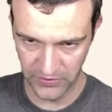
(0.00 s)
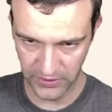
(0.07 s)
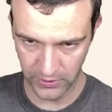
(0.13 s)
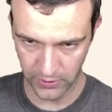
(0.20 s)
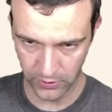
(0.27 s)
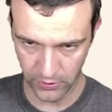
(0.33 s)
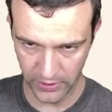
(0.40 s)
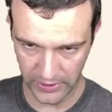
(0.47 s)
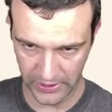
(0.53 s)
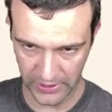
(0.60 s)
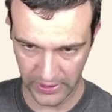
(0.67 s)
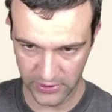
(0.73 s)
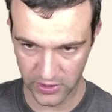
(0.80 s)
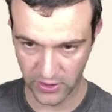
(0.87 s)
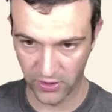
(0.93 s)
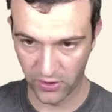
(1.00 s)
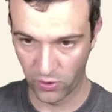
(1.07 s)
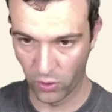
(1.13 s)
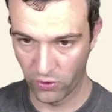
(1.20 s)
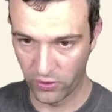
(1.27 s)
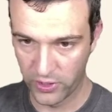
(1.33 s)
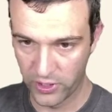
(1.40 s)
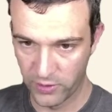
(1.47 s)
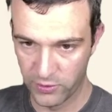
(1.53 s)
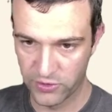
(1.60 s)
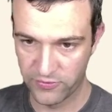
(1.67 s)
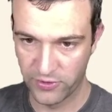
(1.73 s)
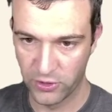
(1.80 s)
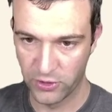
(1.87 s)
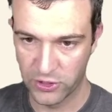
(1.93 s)
Hurricanes in the northern
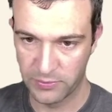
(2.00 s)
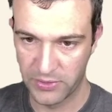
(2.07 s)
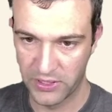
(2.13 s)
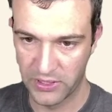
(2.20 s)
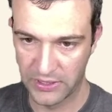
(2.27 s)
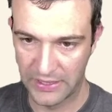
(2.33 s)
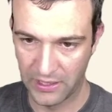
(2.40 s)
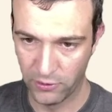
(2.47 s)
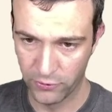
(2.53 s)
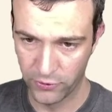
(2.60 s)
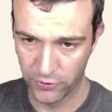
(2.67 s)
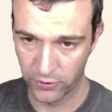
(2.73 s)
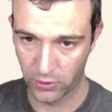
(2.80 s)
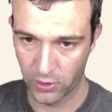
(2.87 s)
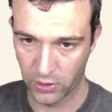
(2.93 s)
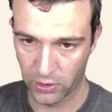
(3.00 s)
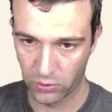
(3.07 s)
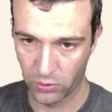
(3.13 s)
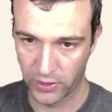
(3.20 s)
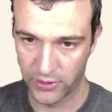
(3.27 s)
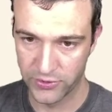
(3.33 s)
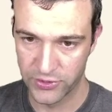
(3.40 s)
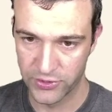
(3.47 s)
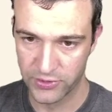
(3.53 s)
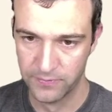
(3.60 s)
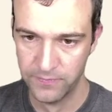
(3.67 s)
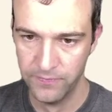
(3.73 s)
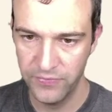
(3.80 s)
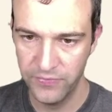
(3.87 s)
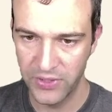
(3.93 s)
hemisphere spin counterclockwise.
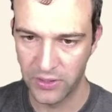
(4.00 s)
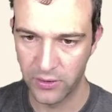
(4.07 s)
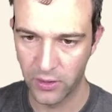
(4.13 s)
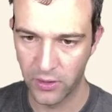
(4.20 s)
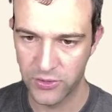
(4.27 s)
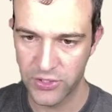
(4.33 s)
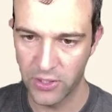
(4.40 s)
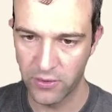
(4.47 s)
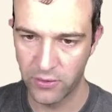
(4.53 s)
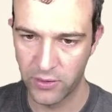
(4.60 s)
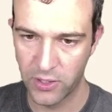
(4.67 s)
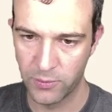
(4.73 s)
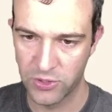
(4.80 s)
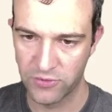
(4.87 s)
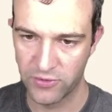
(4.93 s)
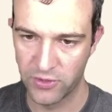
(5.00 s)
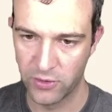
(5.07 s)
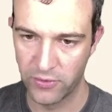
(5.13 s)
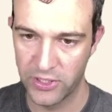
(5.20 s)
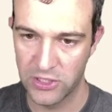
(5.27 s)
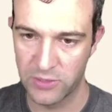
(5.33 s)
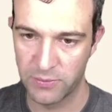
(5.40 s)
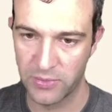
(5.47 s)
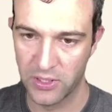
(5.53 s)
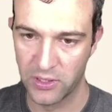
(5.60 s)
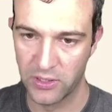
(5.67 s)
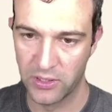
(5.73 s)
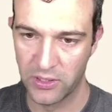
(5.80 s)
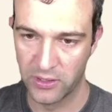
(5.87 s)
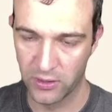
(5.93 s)
In the southern hemisphere, they spin
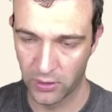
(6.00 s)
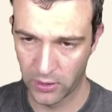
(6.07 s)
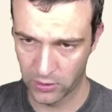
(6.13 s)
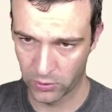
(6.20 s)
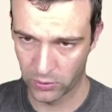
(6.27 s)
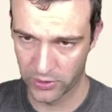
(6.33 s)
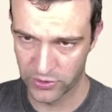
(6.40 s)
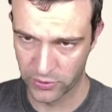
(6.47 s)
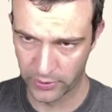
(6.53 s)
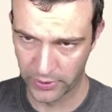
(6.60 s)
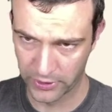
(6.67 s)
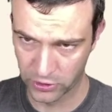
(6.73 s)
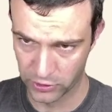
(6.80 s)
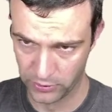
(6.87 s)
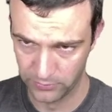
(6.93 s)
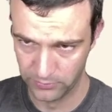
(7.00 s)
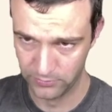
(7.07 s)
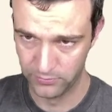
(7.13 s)
in a clockwise direction.